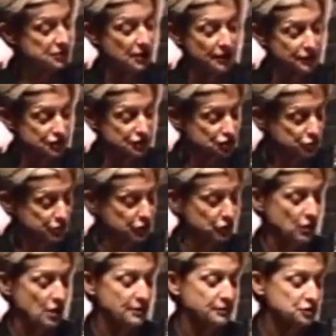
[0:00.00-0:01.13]
on the street or
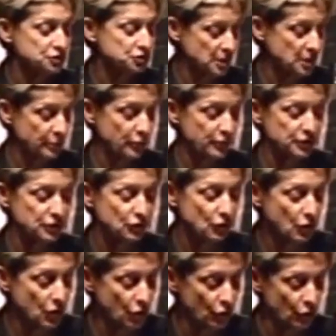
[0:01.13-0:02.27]
on the job or in the
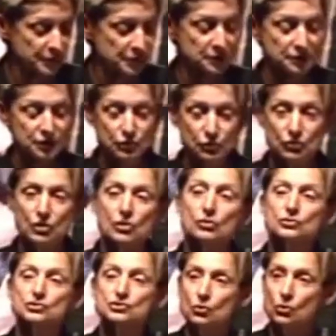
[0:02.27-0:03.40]
home, in legal
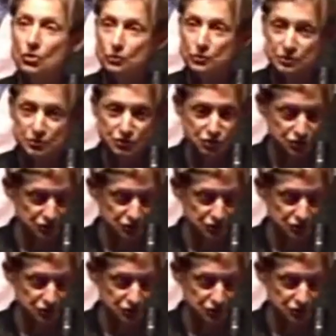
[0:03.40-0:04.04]
codes or religious